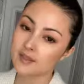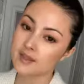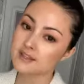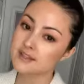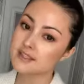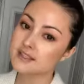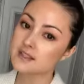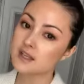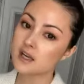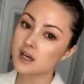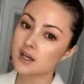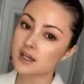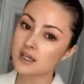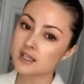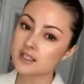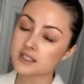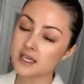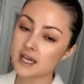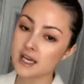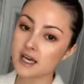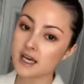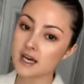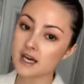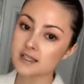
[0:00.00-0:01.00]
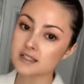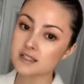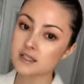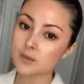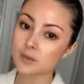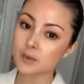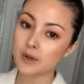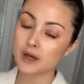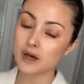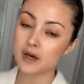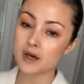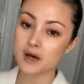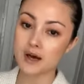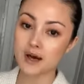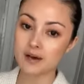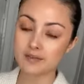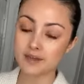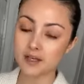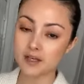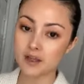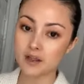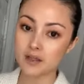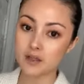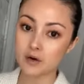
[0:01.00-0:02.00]
This is the look in daylight. We are
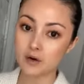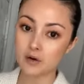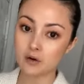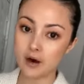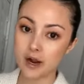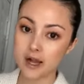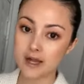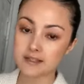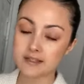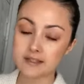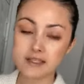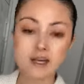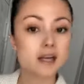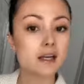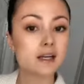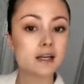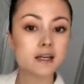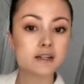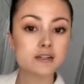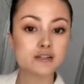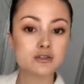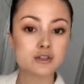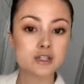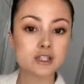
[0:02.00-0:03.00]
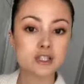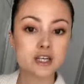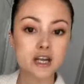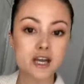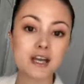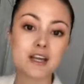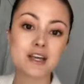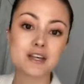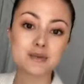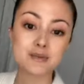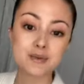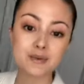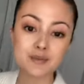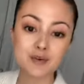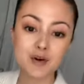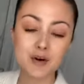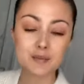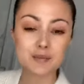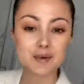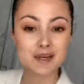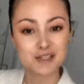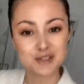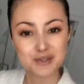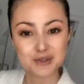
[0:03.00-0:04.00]
having the greyest day in history today because we've got a
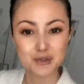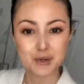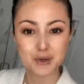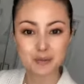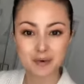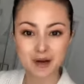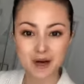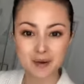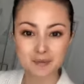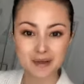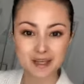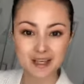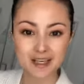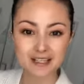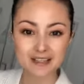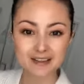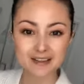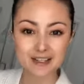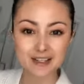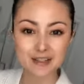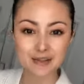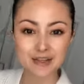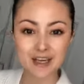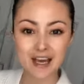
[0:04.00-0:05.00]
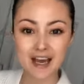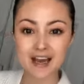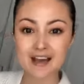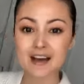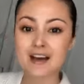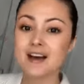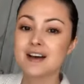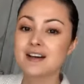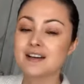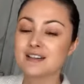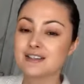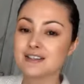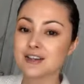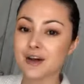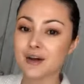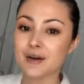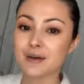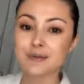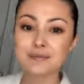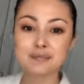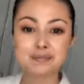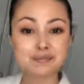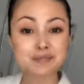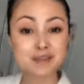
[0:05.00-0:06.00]
big storm coming in the UK.
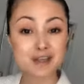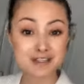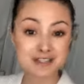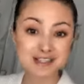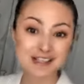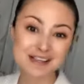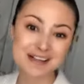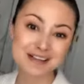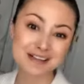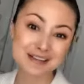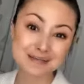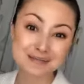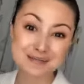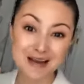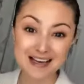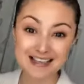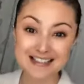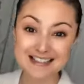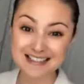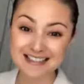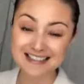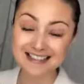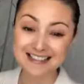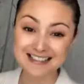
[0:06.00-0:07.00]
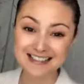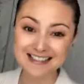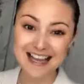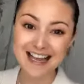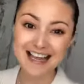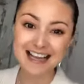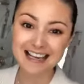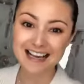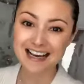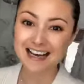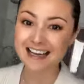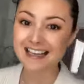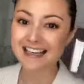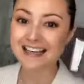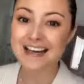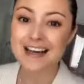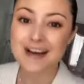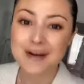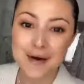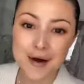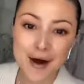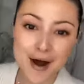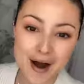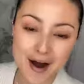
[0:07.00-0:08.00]
So doesn't look the best in this daylight,
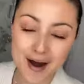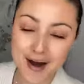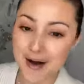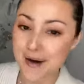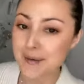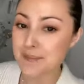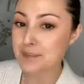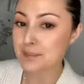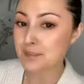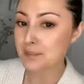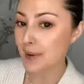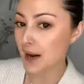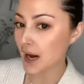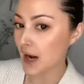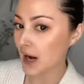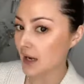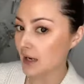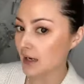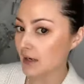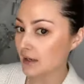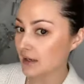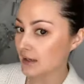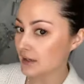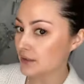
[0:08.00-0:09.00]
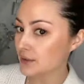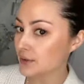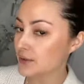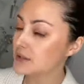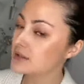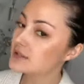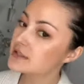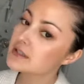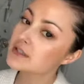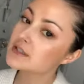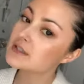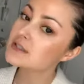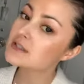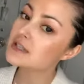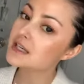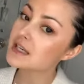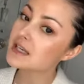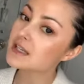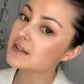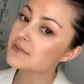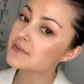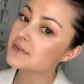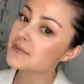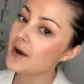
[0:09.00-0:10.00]
but you can still see
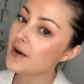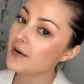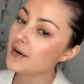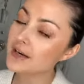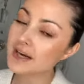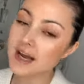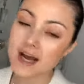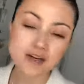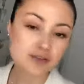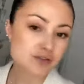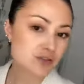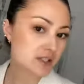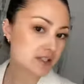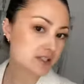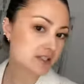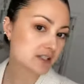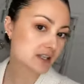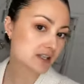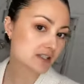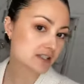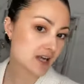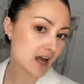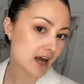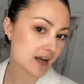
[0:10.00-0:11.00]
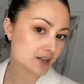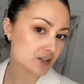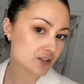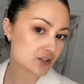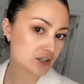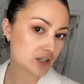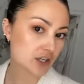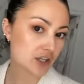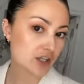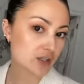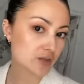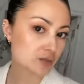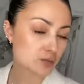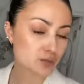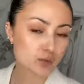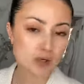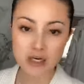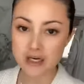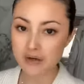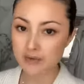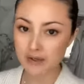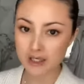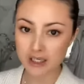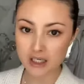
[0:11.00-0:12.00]
it's very naturally skin textured,
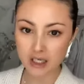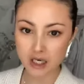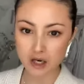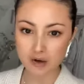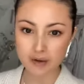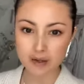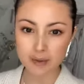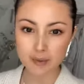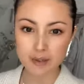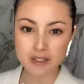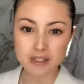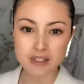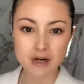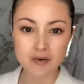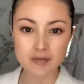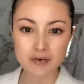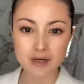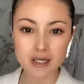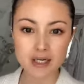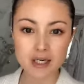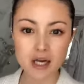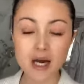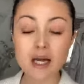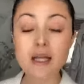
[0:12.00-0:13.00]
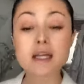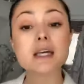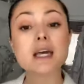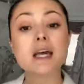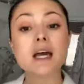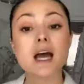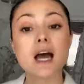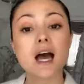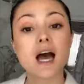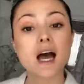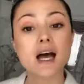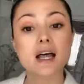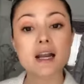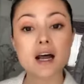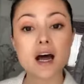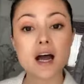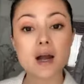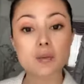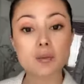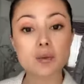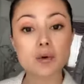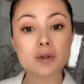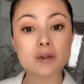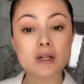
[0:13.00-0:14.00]
really, really glowy, which I really like. And
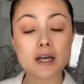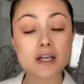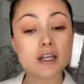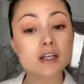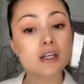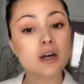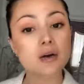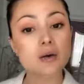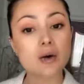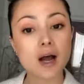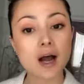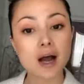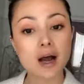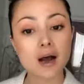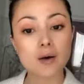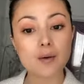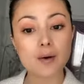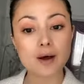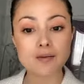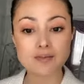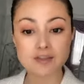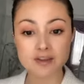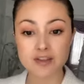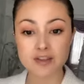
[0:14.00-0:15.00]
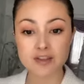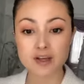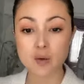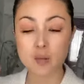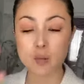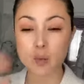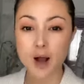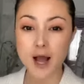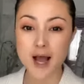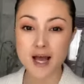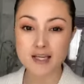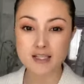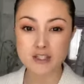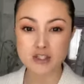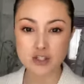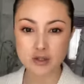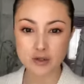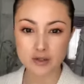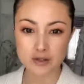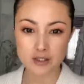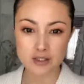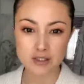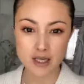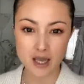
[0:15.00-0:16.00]
I will let you know how everything wears
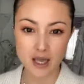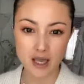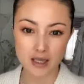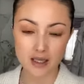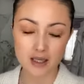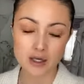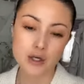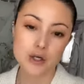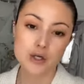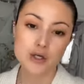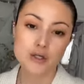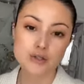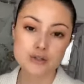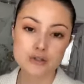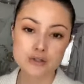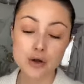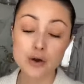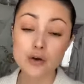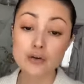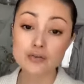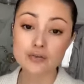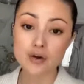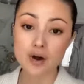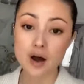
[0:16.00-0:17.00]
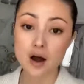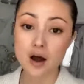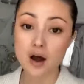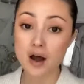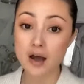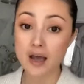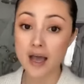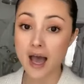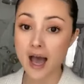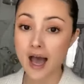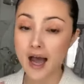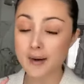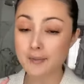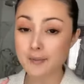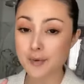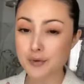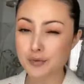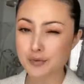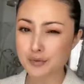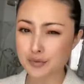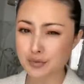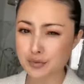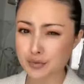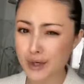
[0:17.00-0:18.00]
during the day. So far, I am
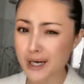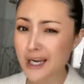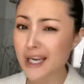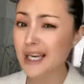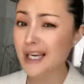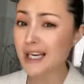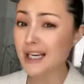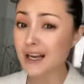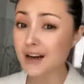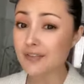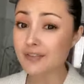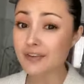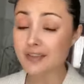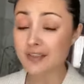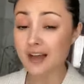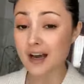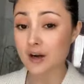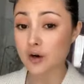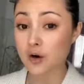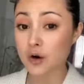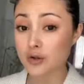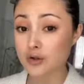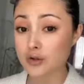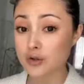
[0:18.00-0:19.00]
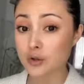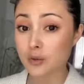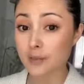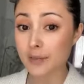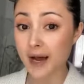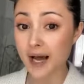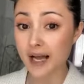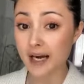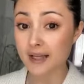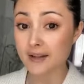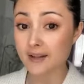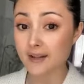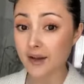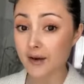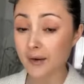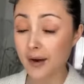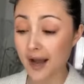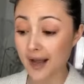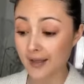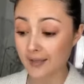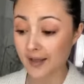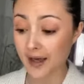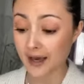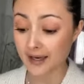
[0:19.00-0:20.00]
really loving that contour palette though,
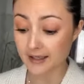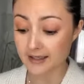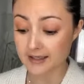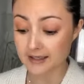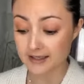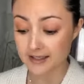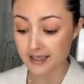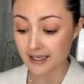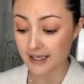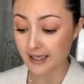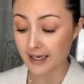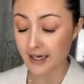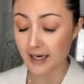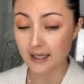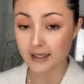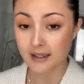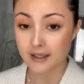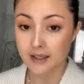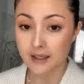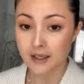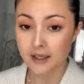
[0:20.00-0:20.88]
and that concealer.